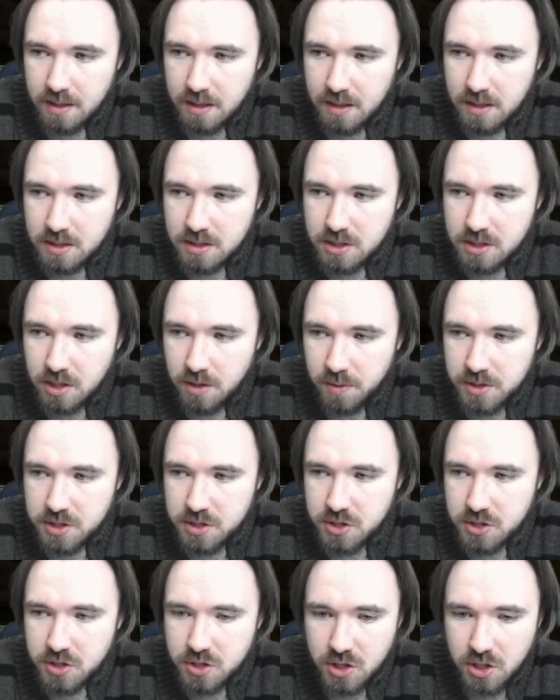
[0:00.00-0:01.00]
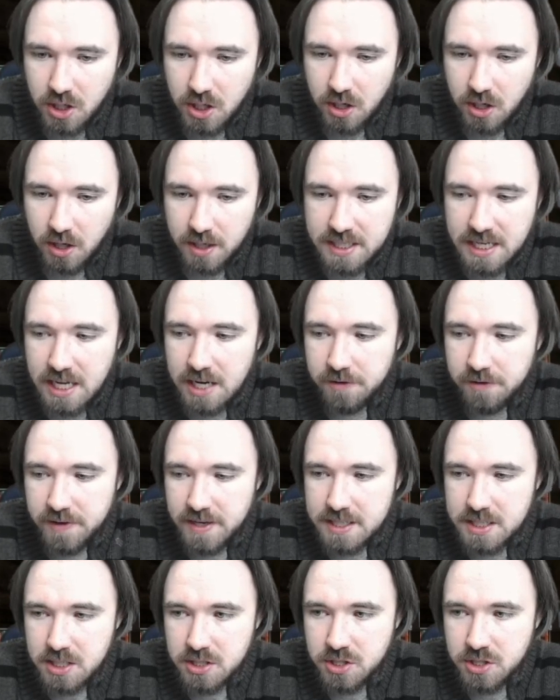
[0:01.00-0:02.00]
So the idea
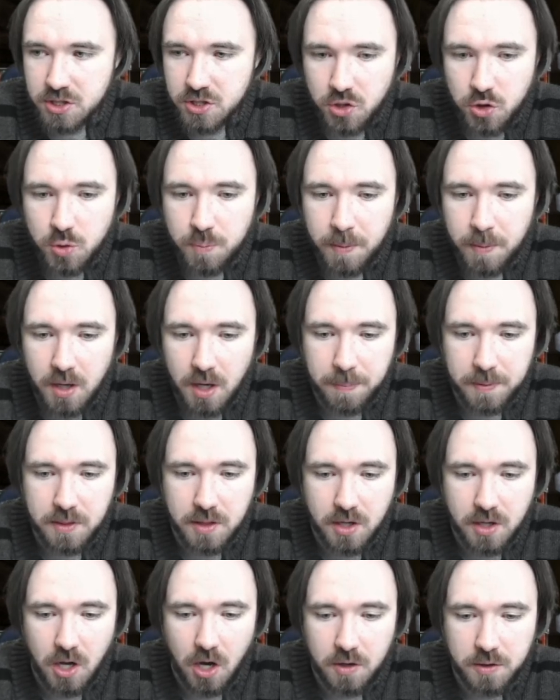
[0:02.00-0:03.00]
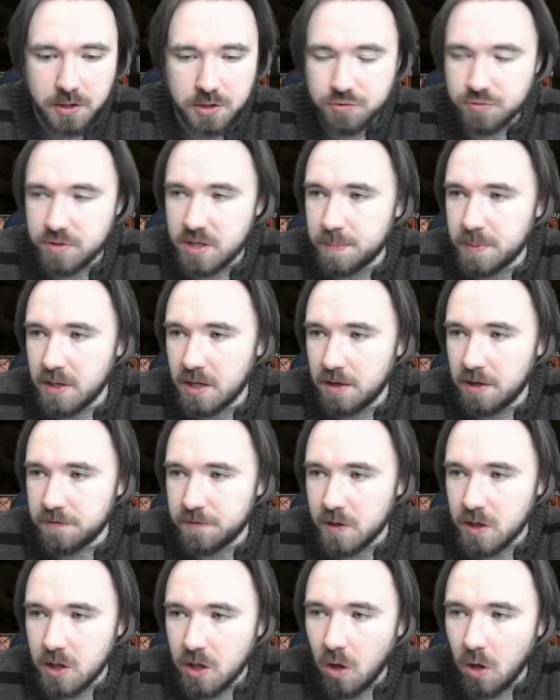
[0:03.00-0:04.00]
is scoop up the Carnage Reaper
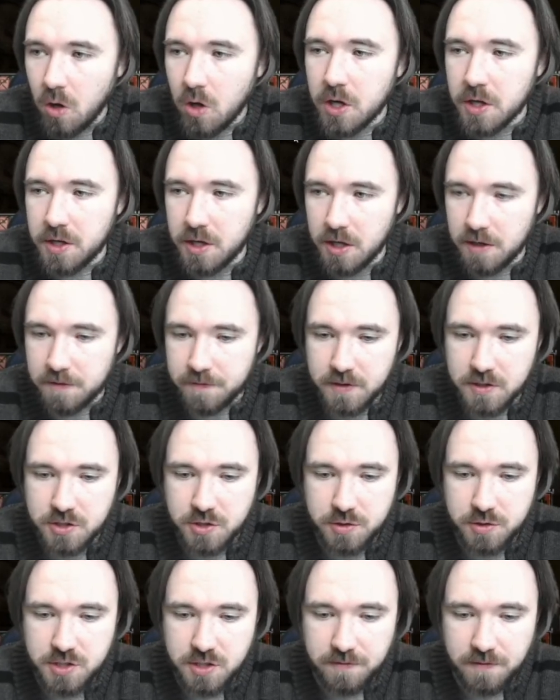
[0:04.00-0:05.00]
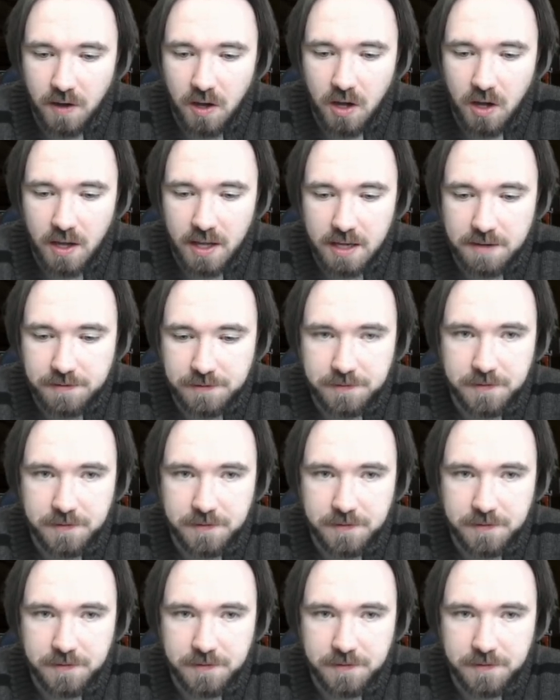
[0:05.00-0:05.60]
for long enough to survive,